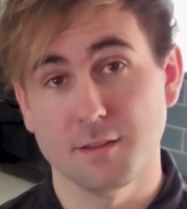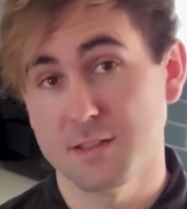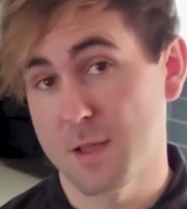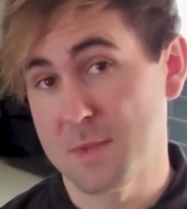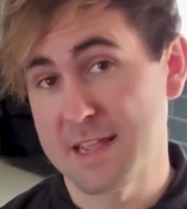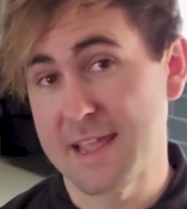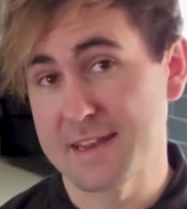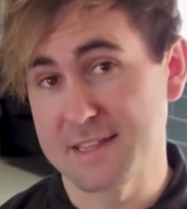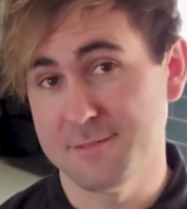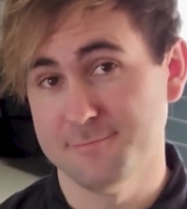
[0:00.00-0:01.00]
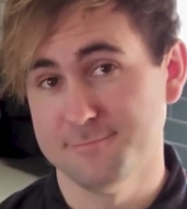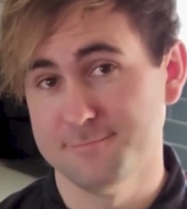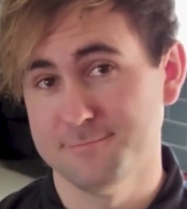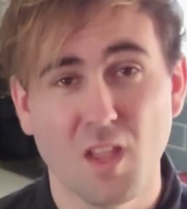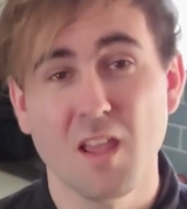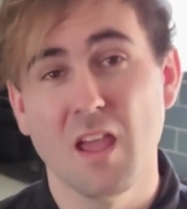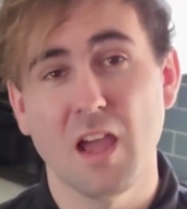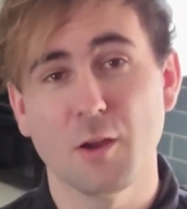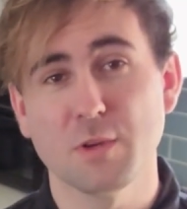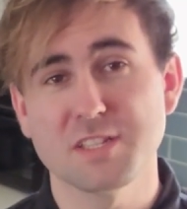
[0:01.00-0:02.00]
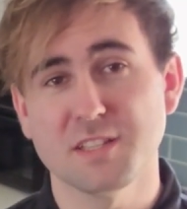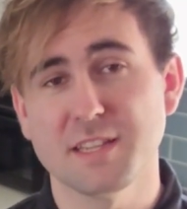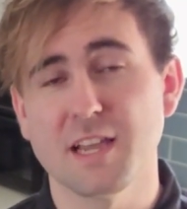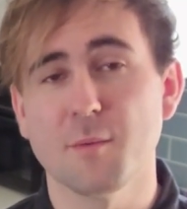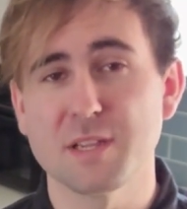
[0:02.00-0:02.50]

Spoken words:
come in handy. I recently got